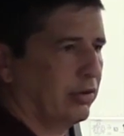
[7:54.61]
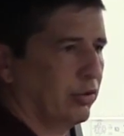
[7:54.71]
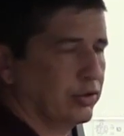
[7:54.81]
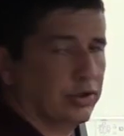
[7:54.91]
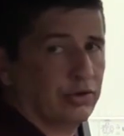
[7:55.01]

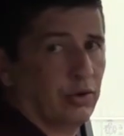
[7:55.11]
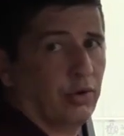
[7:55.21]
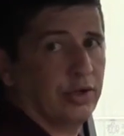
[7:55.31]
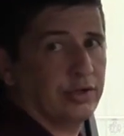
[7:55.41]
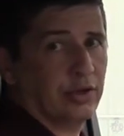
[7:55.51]
cruise
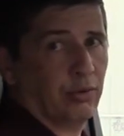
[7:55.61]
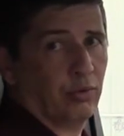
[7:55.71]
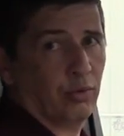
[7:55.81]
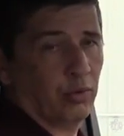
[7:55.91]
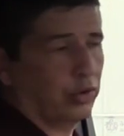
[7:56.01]
control is a
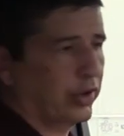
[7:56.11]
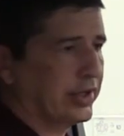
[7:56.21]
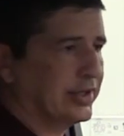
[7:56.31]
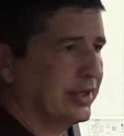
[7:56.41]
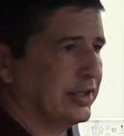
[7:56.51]
real
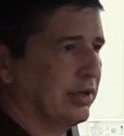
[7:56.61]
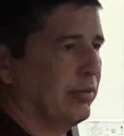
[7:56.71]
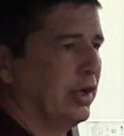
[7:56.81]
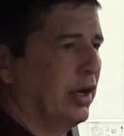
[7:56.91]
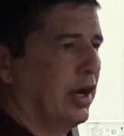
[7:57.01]
great
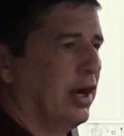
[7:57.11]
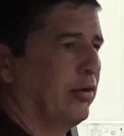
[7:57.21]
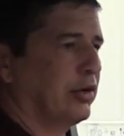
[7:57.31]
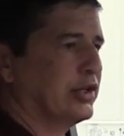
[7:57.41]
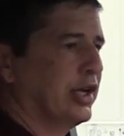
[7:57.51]
system.
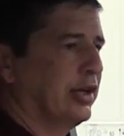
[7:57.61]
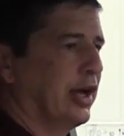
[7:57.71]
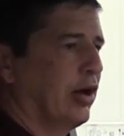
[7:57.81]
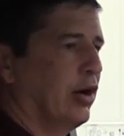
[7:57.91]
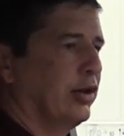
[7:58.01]
We're seeing
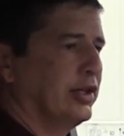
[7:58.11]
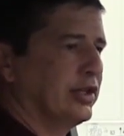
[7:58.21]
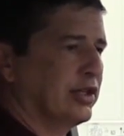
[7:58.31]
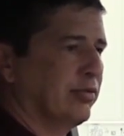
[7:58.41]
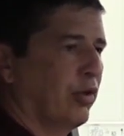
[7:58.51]
that on
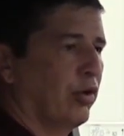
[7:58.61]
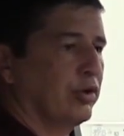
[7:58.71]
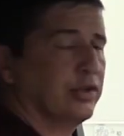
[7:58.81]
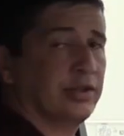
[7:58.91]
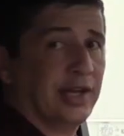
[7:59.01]
these
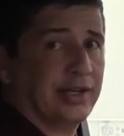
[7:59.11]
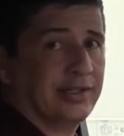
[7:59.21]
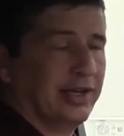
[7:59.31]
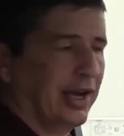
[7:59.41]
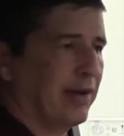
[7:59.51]
Explorers. This
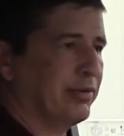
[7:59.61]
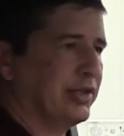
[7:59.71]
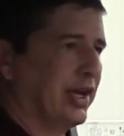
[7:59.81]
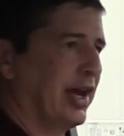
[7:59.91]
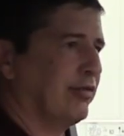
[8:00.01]
ST
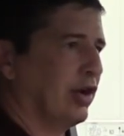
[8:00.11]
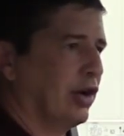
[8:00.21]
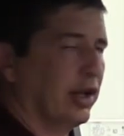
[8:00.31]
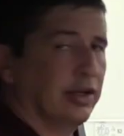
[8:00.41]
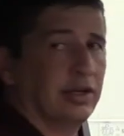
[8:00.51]
happens to have it
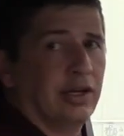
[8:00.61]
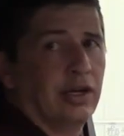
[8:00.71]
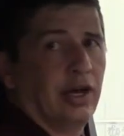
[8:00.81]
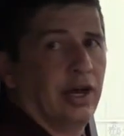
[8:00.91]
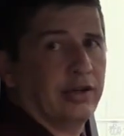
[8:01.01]
on it.
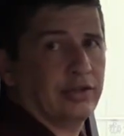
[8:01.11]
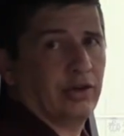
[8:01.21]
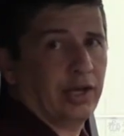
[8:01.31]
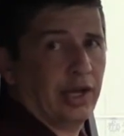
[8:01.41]
So